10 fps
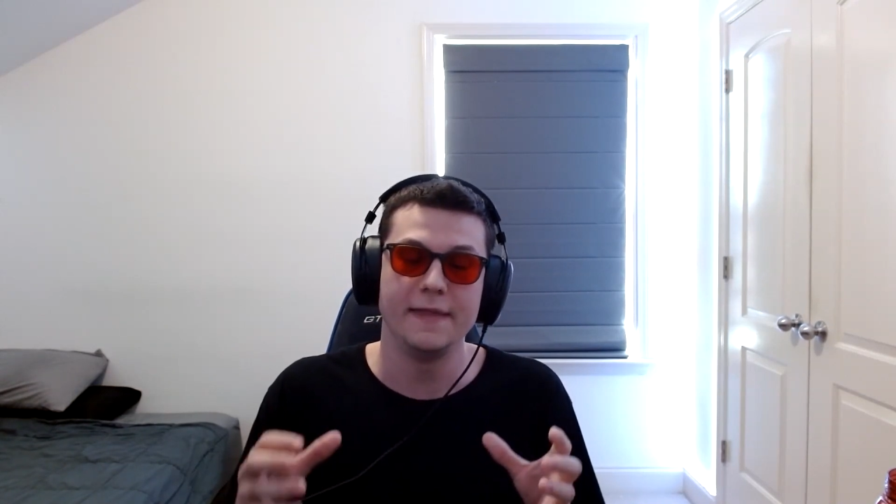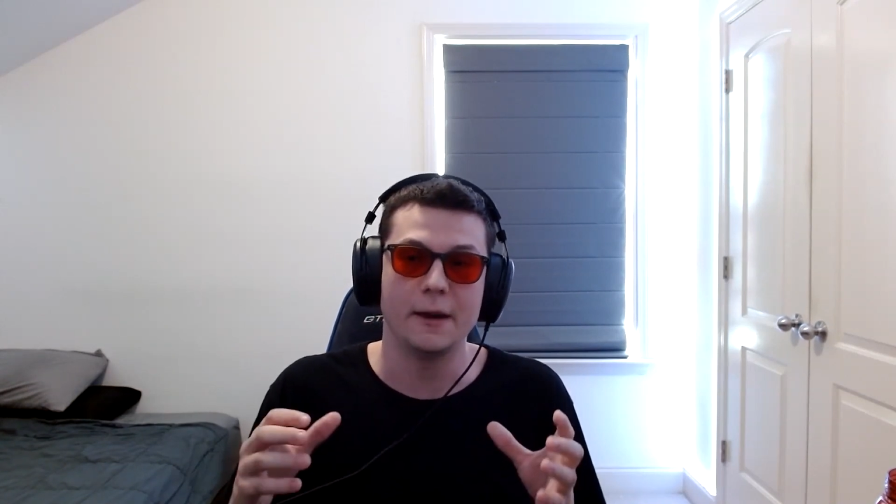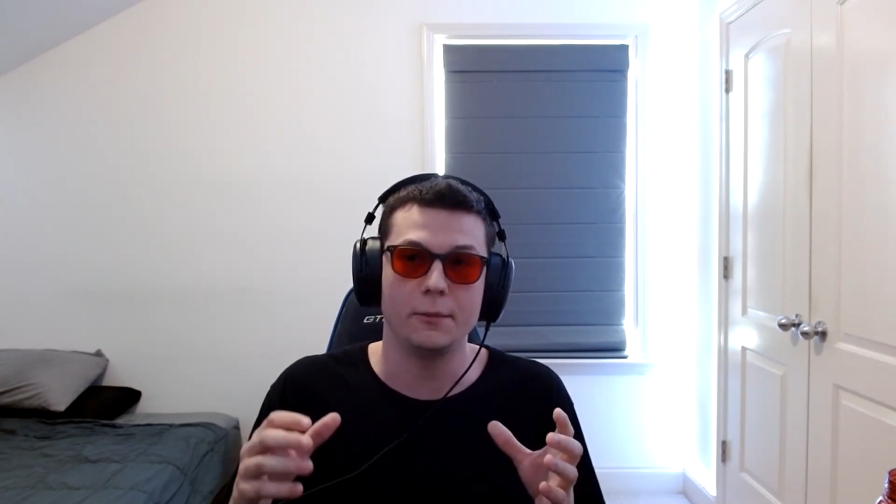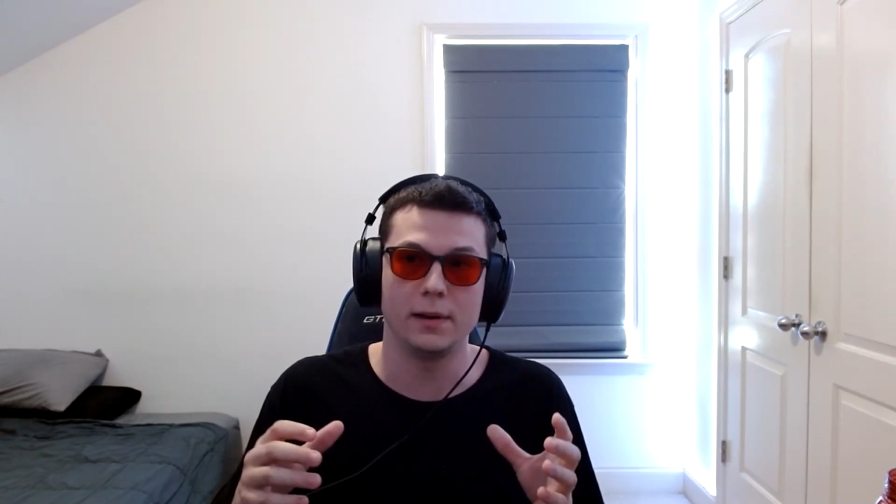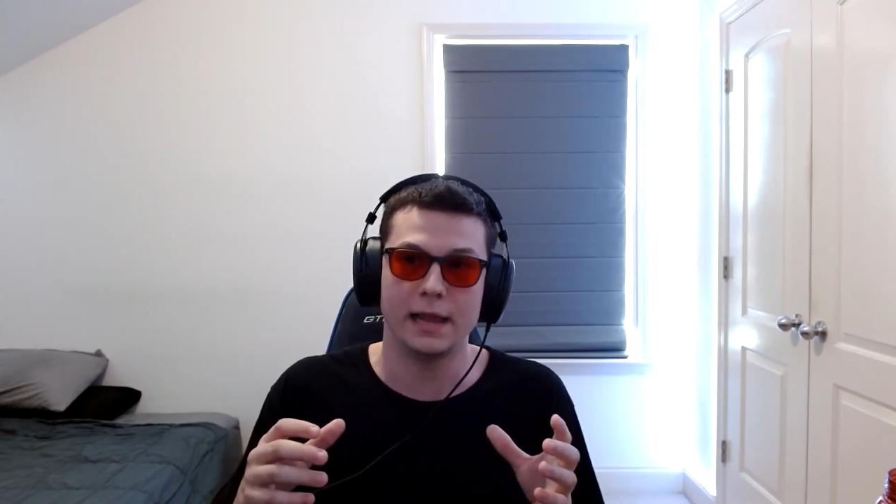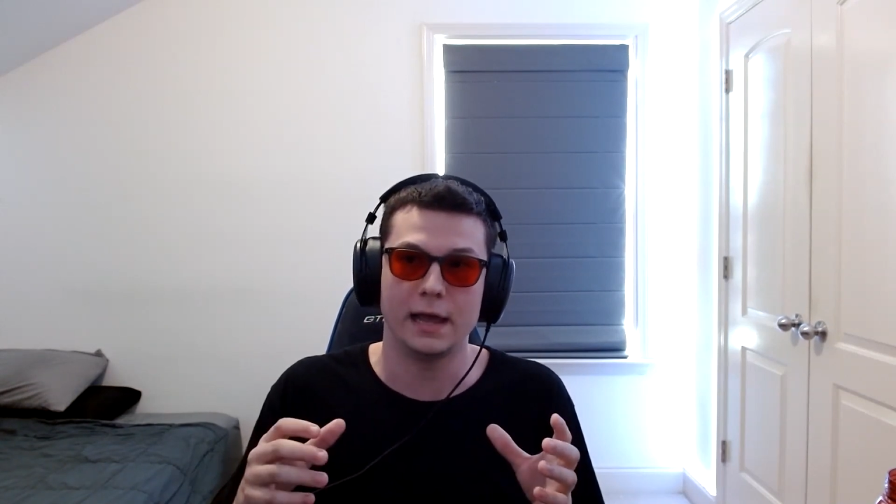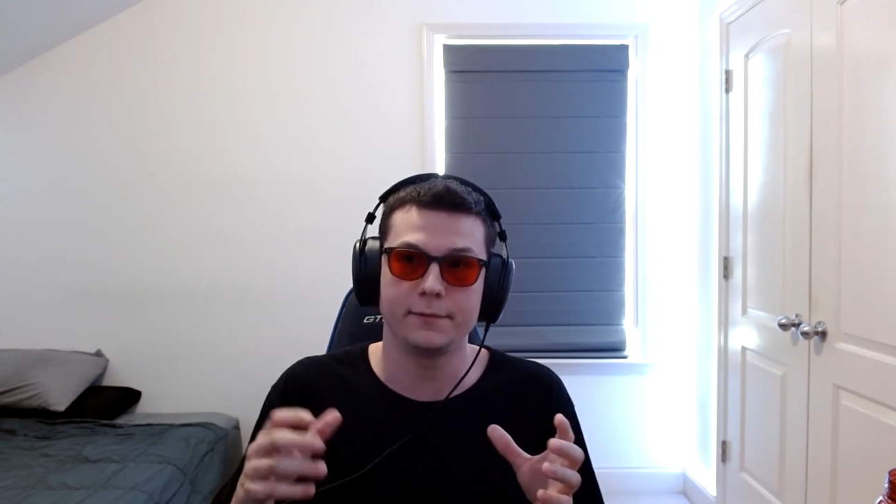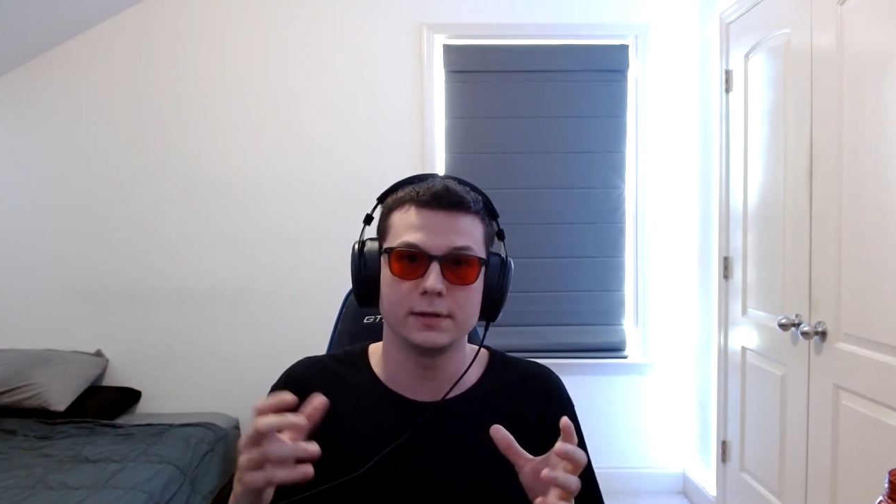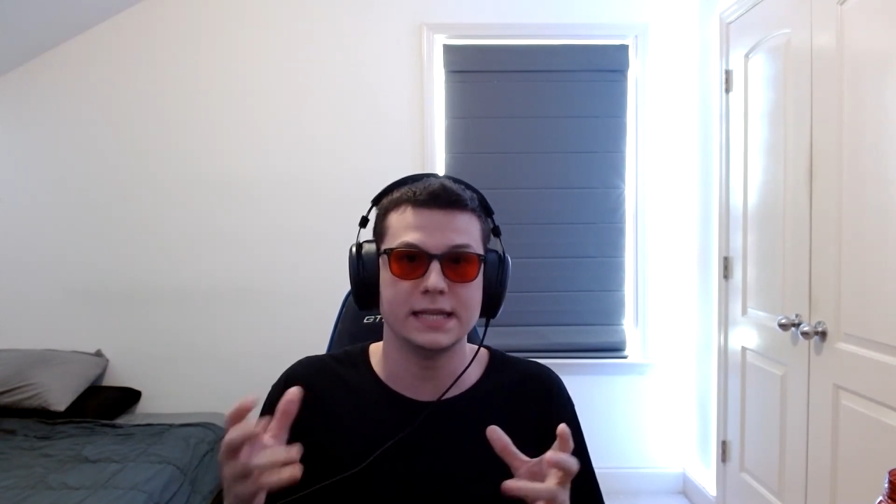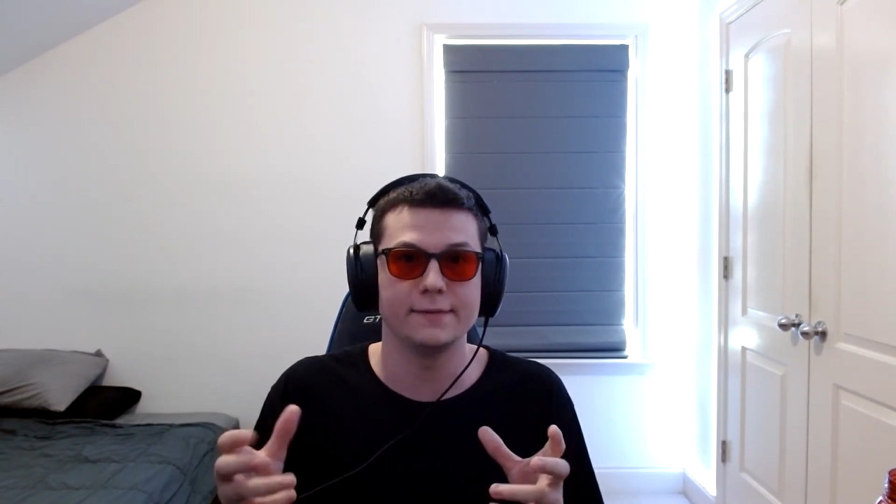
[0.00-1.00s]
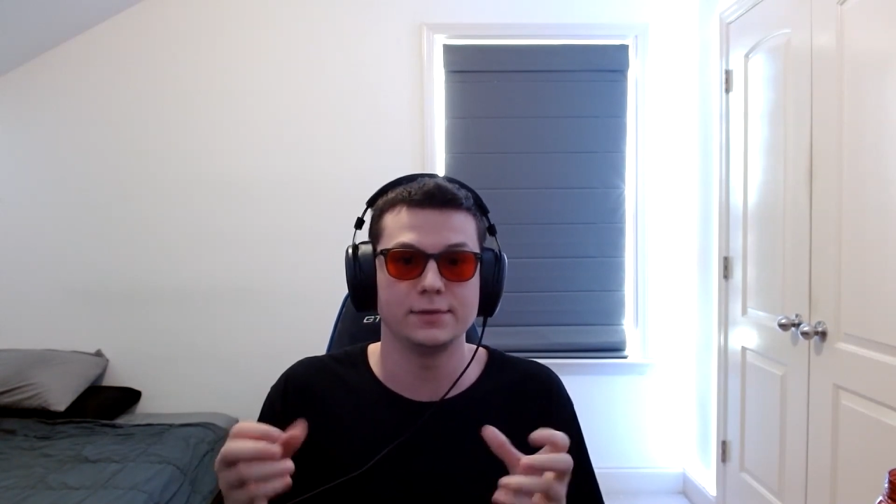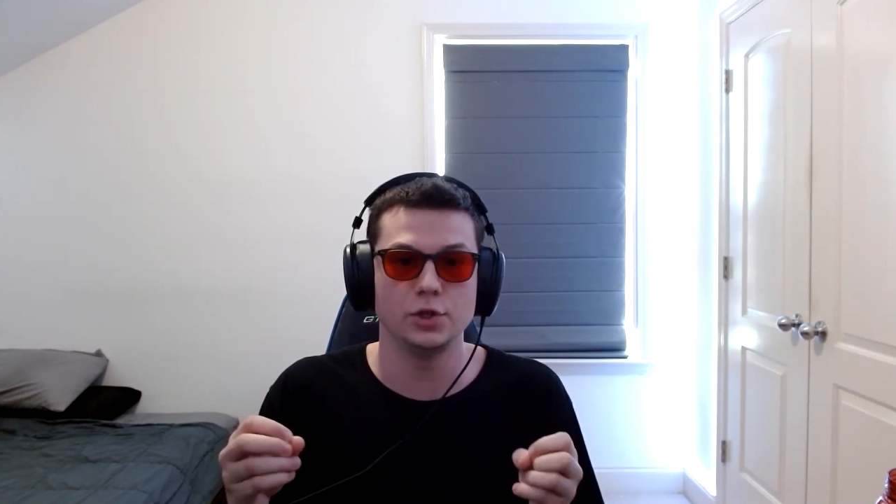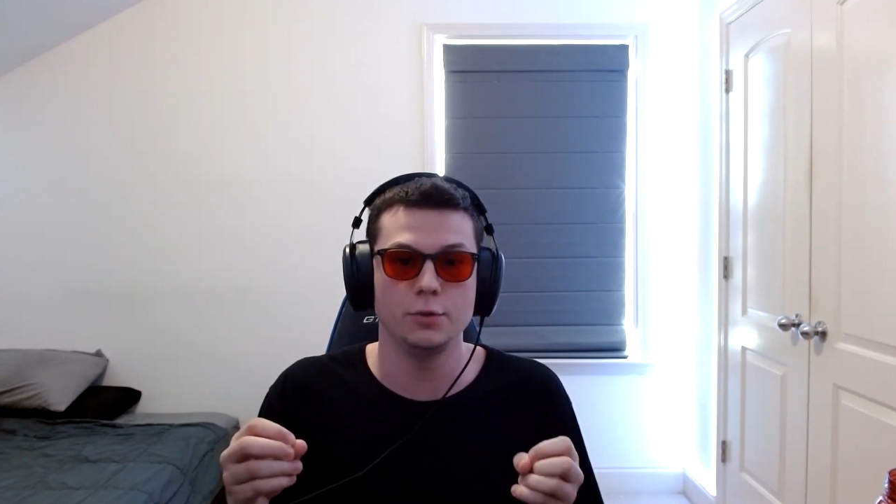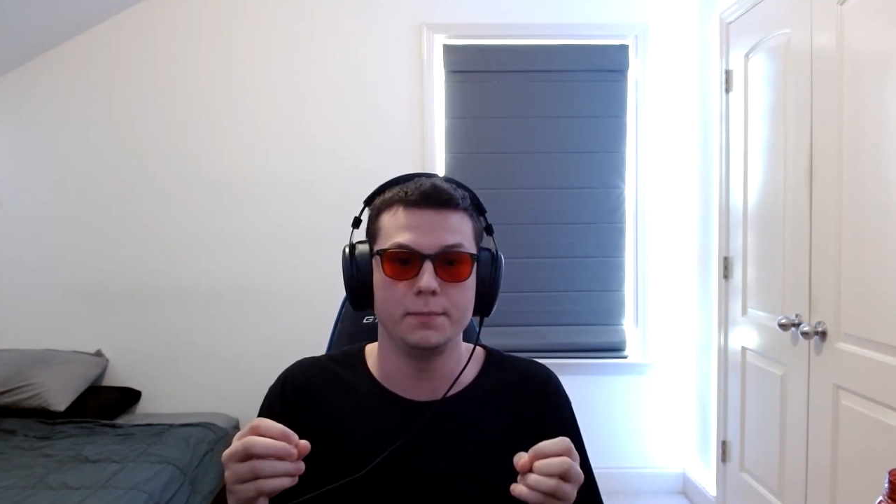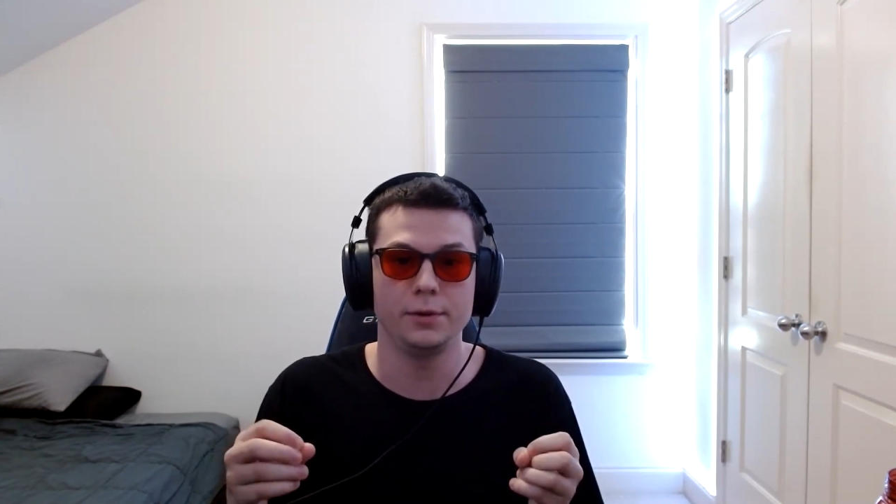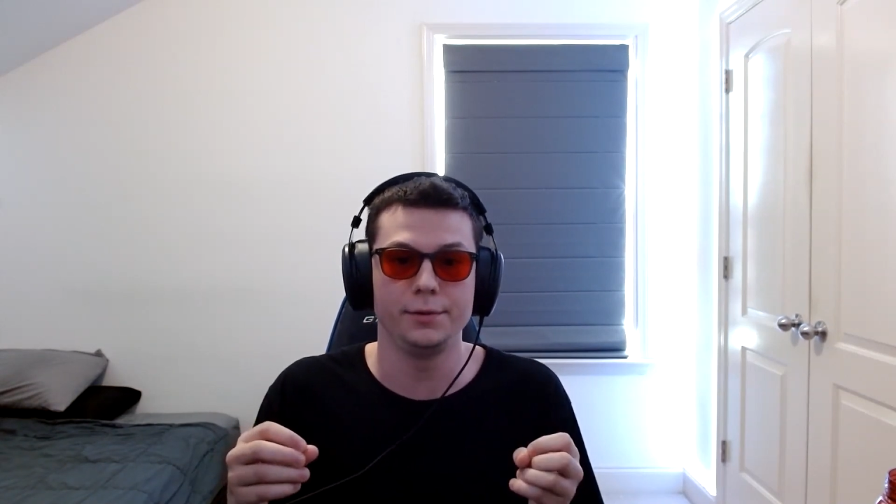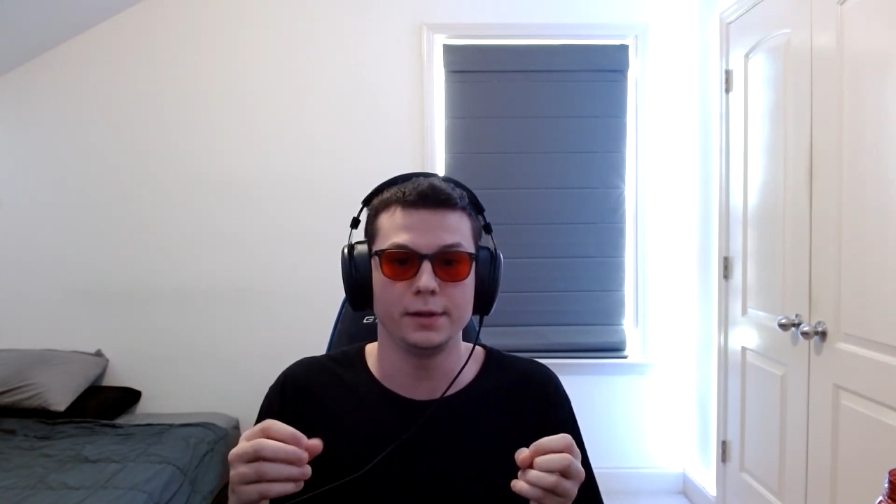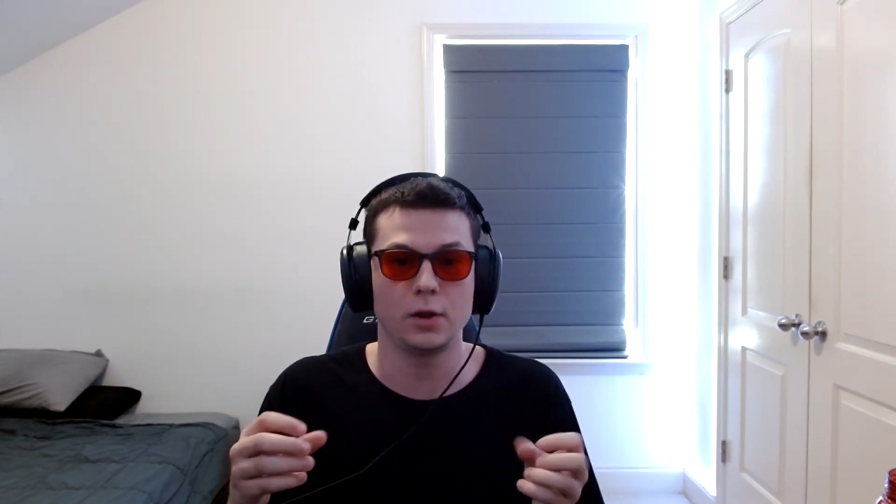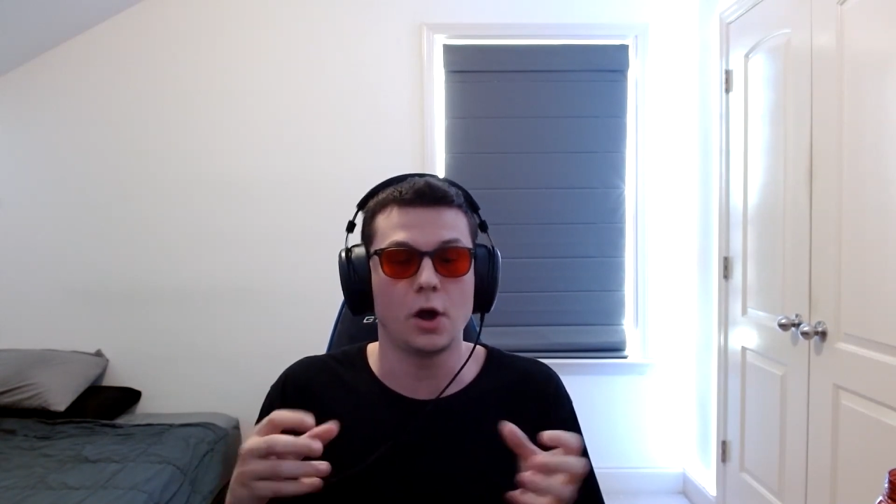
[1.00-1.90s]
that will allow for devs to build